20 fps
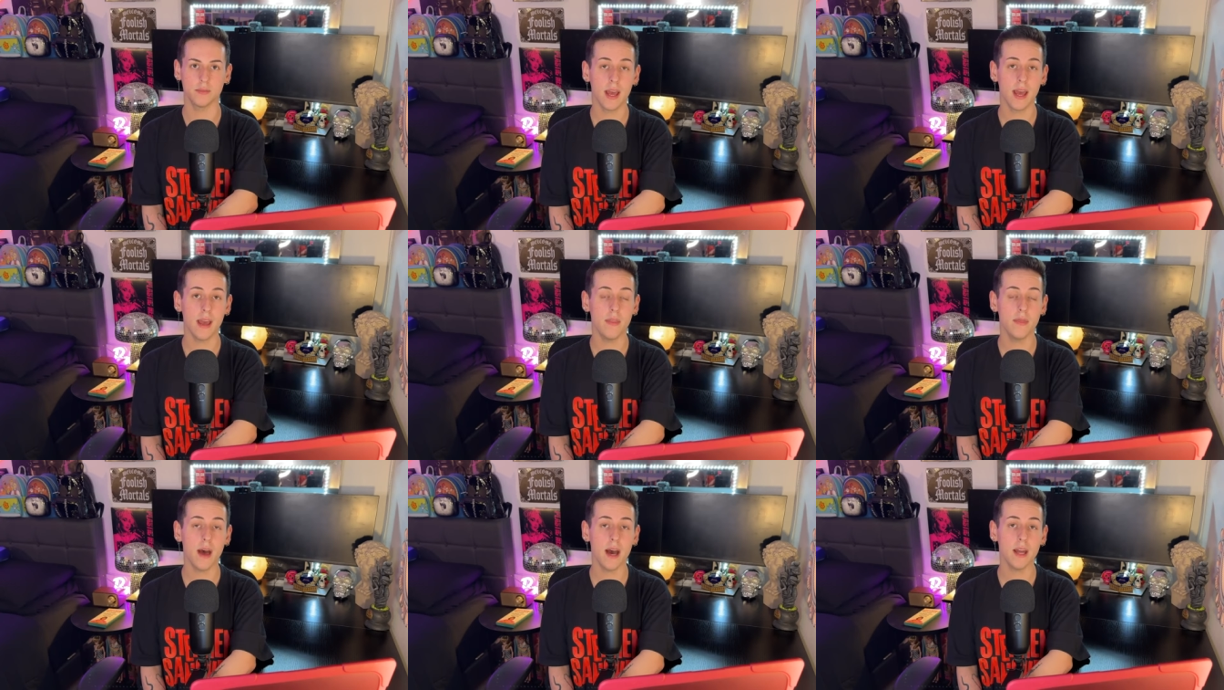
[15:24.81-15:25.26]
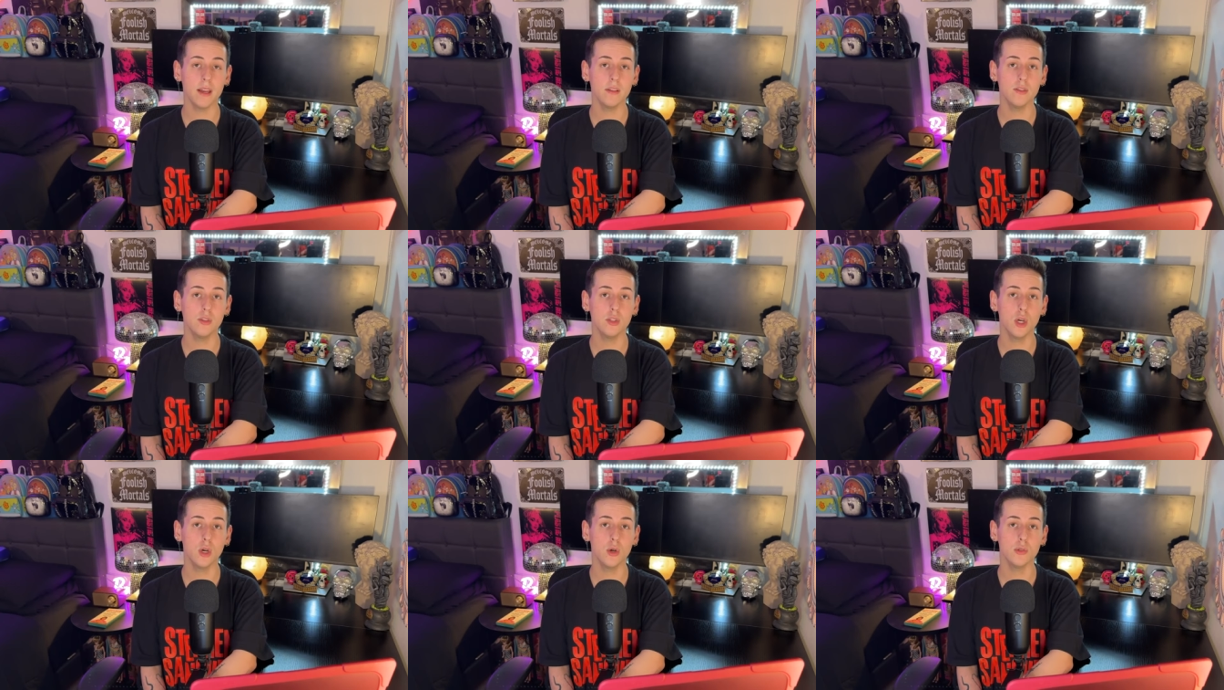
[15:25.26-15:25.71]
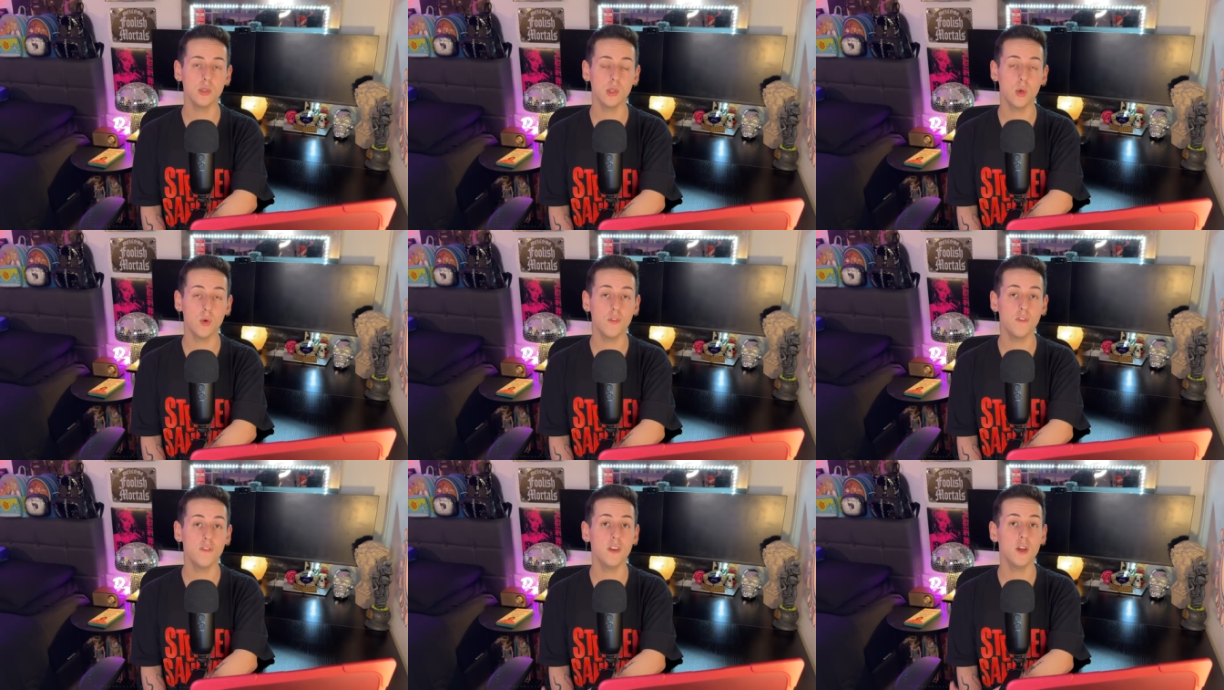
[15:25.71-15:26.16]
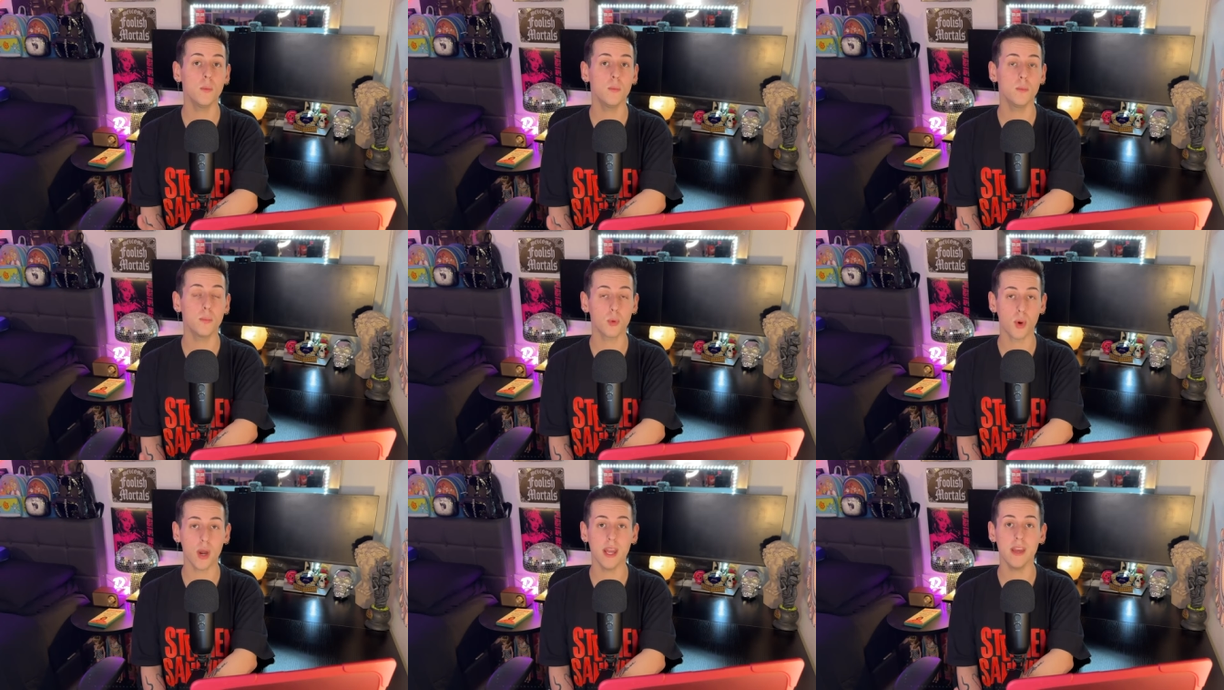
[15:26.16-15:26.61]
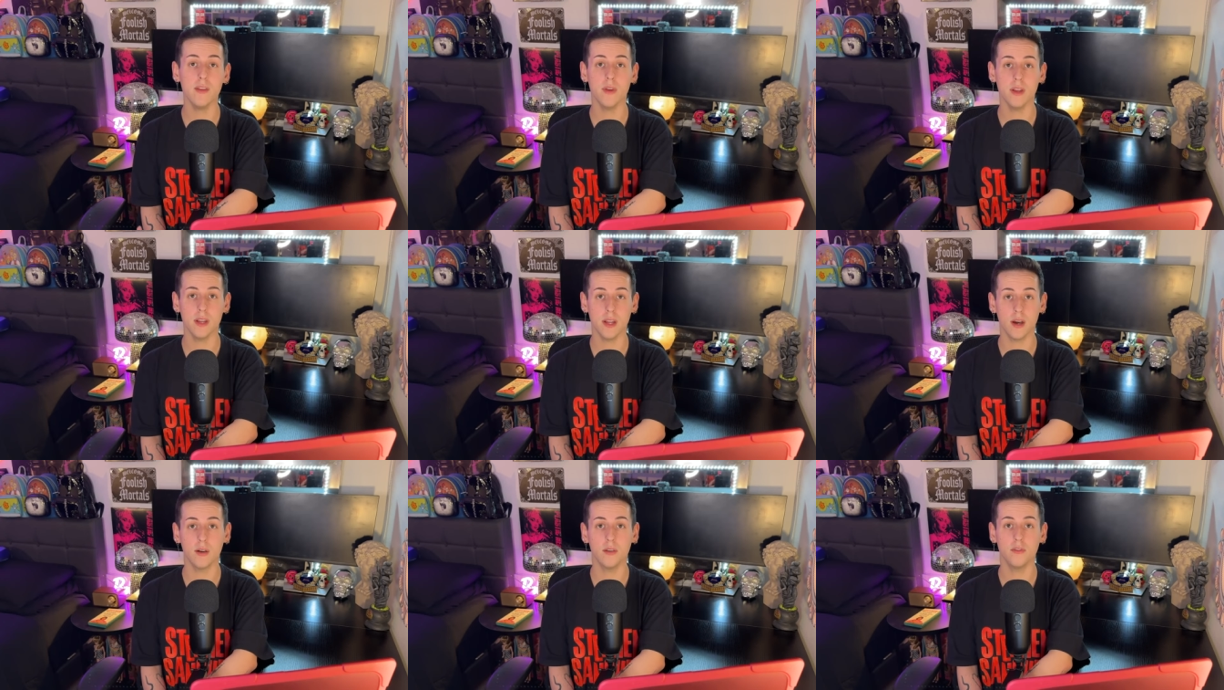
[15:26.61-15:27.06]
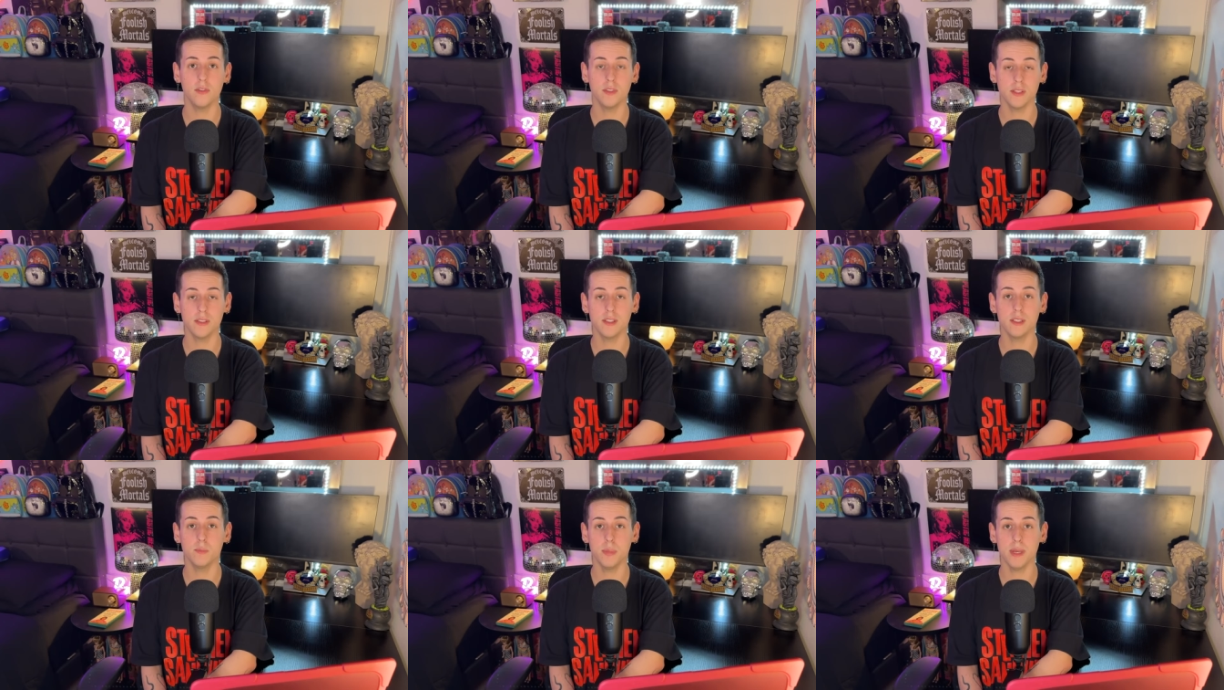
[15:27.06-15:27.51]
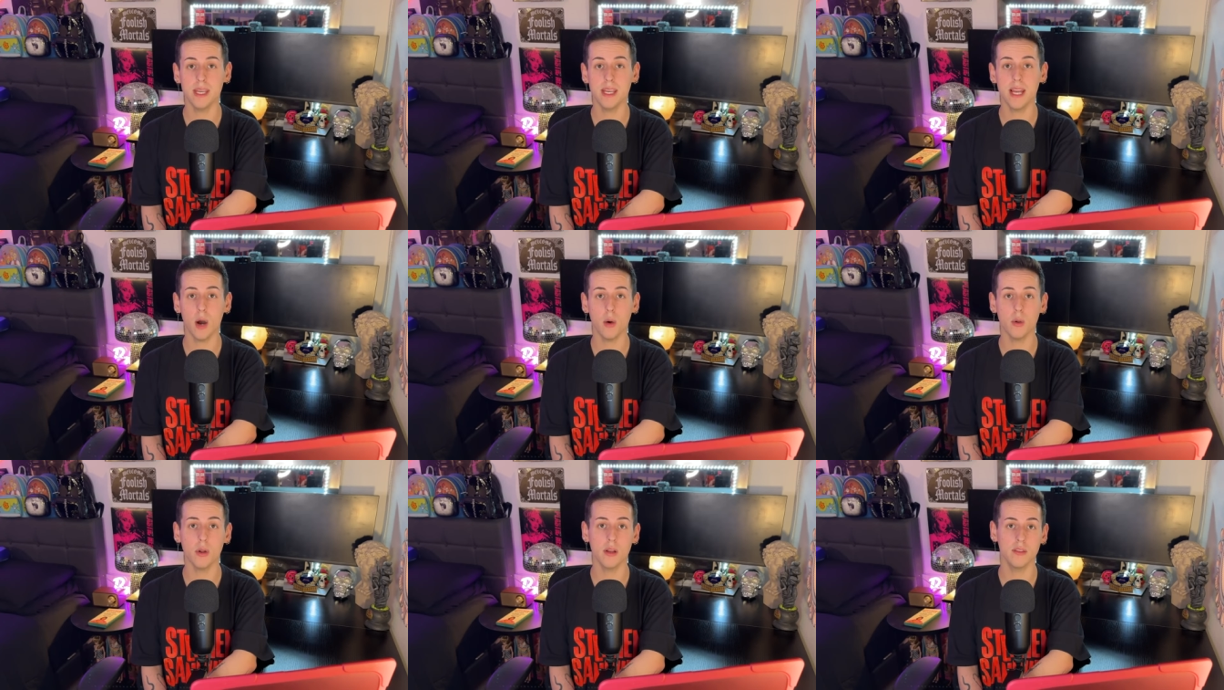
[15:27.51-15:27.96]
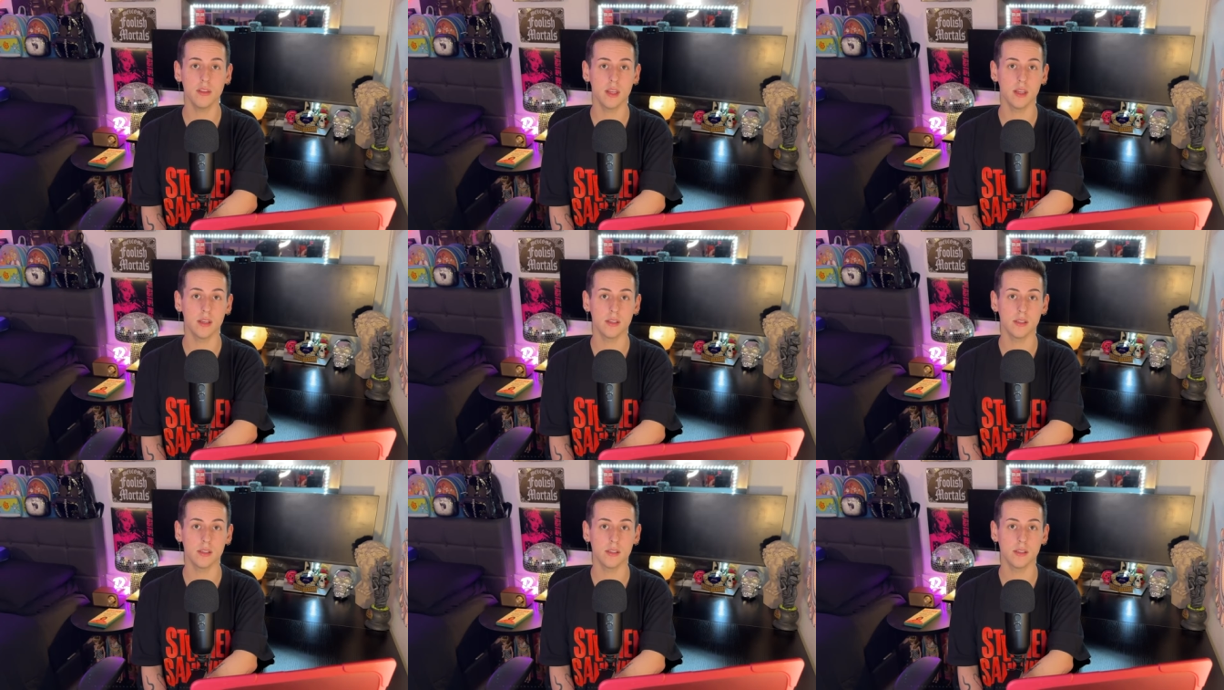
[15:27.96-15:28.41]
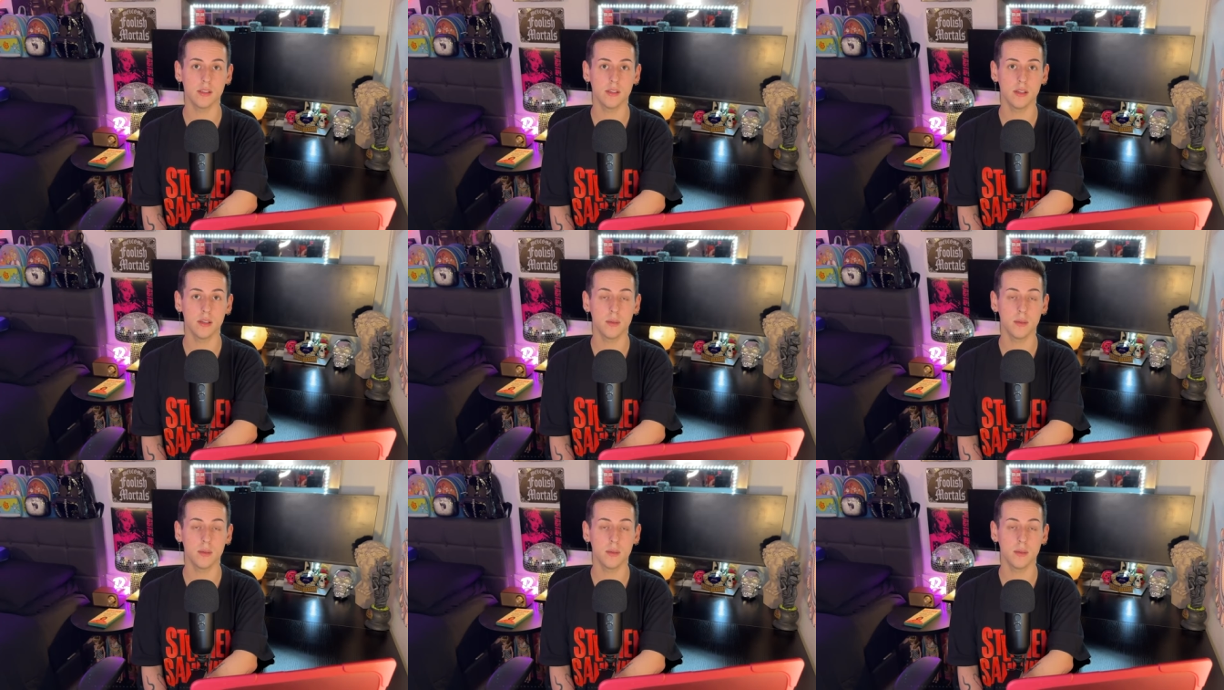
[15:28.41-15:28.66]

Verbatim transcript: and that is those who feel brave enough to speak out on this,